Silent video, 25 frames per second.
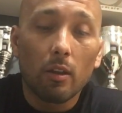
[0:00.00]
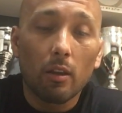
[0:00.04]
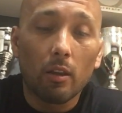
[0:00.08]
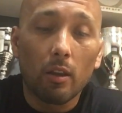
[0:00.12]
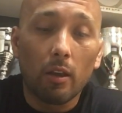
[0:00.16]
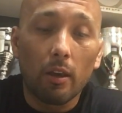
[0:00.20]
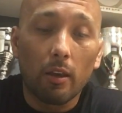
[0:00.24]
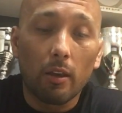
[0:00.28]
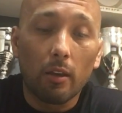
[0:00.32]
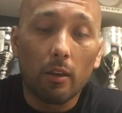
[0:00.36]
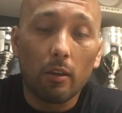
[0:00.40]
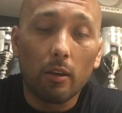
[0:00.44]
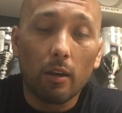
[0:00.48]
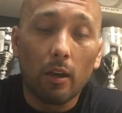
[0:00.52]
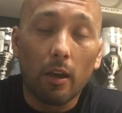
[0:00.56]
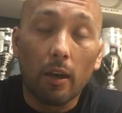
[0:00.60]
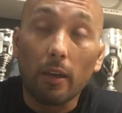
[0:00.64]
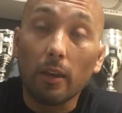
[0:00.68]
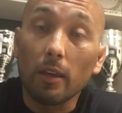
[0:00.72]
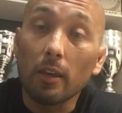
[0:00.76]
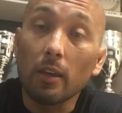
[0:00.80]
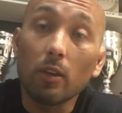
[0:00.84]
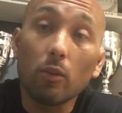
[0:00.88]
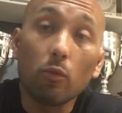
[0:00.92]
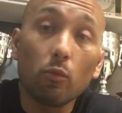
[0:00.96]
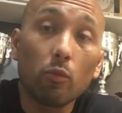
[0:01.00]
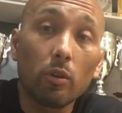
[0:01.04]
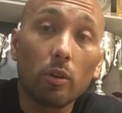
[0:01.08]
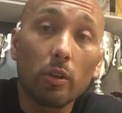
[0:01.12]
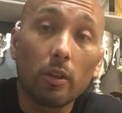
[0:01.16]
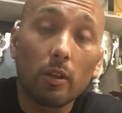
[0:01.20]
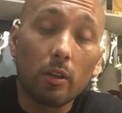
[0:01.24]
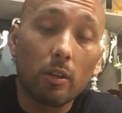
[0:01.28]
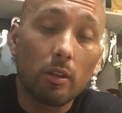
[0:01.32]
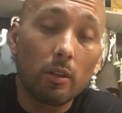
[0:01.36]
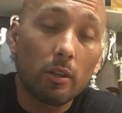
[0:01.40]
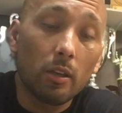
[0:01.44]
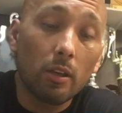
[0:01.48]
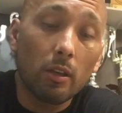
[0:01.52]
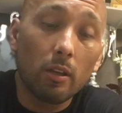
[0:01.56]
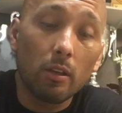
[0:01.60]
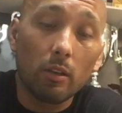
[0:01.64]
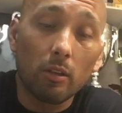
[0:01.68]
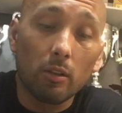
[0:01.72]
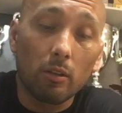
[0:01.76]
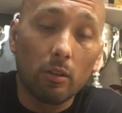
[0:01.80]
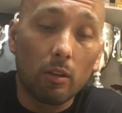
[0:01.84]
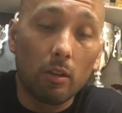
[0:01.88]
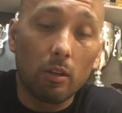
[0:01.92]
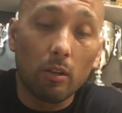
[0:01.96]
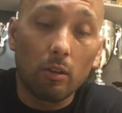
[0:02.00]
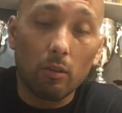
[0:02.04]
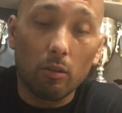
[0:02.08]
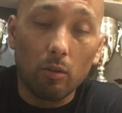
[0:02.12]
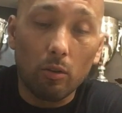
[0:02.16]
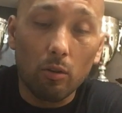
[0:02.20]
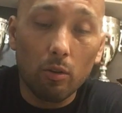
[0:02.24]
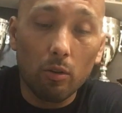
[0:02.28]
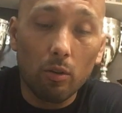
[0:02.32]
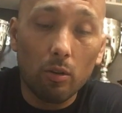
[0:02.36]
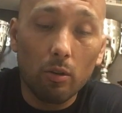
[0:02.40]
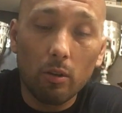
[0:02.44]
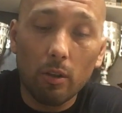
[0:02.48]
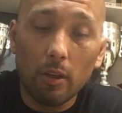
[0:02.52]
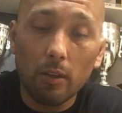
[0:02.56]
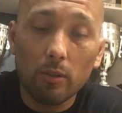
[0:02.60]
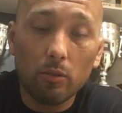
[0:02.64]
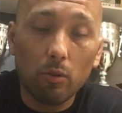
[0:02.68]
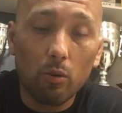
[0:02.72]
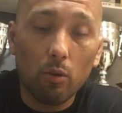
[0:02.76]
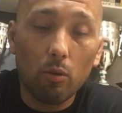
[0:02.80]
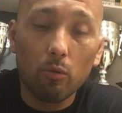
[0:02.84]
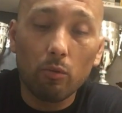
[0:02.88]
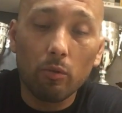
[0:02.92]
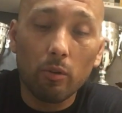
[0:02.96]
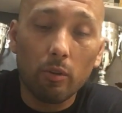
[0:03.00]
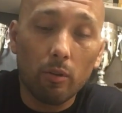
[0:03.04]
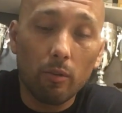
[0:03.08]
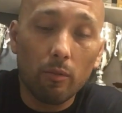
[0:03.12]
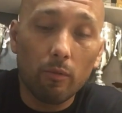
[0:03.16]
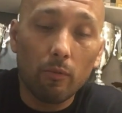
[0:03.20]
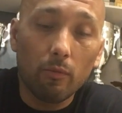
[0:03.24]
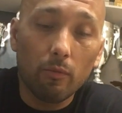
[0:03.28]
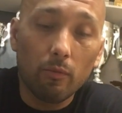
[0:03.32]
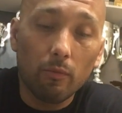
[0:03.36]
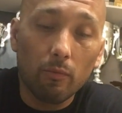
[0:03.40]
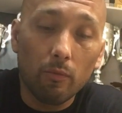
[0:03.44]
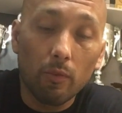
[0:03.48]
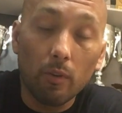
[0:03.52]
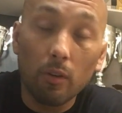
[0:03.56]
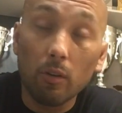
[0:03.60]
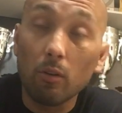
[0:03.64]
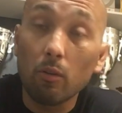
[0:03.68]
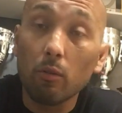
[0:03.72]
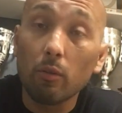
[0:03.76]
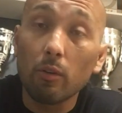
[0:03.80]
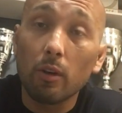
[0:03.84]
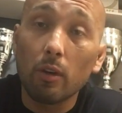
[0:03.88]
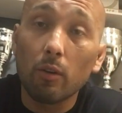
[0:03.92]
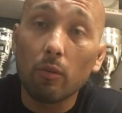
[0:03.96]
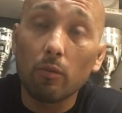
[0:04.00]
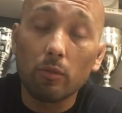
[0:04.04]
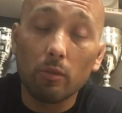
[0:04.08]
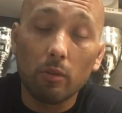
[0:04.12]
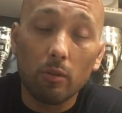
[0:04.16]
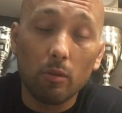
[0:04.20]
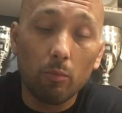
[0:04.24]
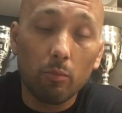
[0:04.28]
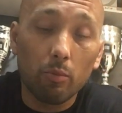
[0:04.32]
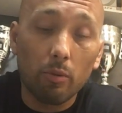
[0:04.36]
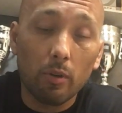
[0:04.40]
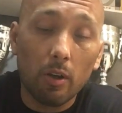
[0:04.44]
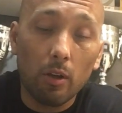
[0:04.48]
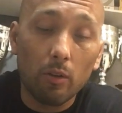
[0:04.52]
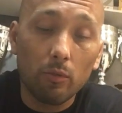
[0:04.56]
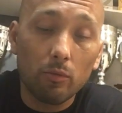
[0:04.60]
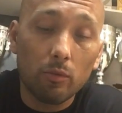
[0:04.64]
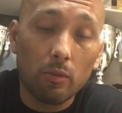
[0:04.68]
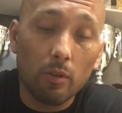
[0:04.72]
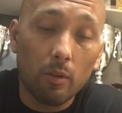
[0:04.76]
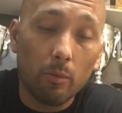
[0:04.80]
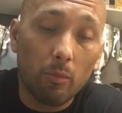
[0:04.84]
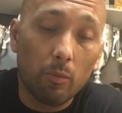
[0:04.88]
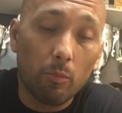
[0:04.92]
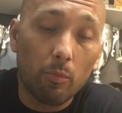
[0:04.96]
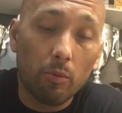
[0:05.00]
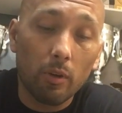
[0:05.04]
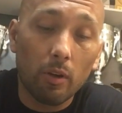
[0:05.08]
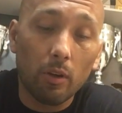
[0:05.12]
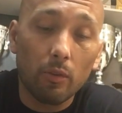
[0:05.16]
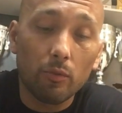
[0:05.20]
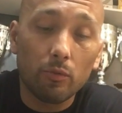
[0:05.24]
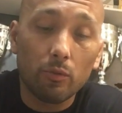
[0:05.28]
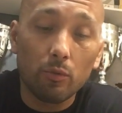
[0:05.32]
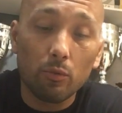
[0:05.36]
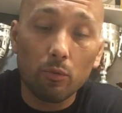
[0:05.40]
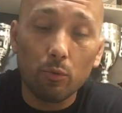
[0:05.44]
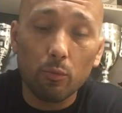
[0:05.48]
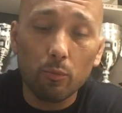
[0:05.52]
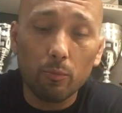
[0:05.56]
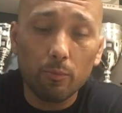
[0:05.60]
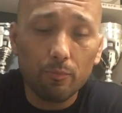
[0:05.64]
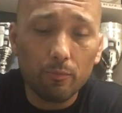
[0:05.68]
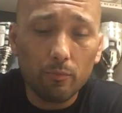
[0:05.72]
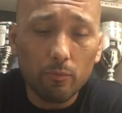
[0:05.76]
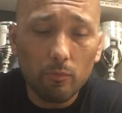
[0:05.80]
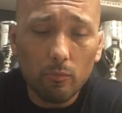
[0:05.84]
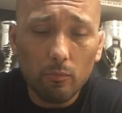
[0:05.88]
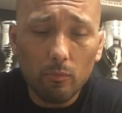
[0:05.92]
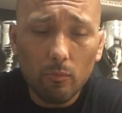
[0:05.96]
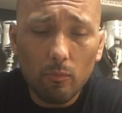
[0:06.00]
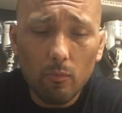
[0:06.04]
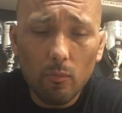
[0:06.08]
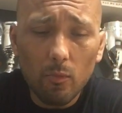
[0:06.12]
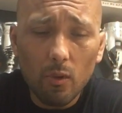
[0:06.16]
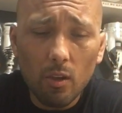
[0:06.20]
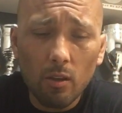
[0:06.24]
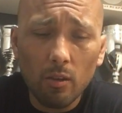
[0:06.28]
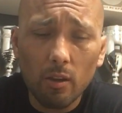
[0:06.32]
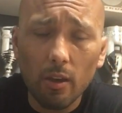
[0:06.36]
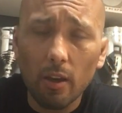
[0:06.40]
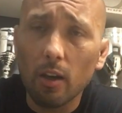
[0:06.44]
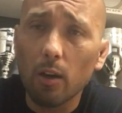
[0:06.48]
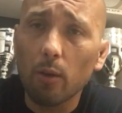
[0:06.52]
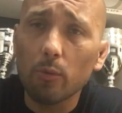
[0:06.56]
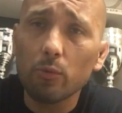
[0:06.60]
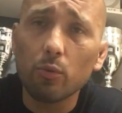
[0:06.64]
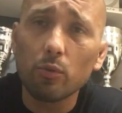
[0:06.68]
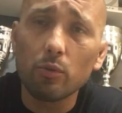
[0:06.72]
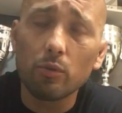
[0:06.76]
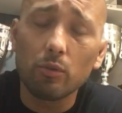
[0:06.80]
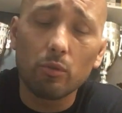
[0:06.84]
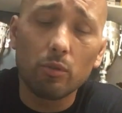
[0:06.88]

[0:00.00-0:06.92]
I eat really clean and good, and that's a whole nother video that I was gonna put out, that I'm gonna put out soon, that helps with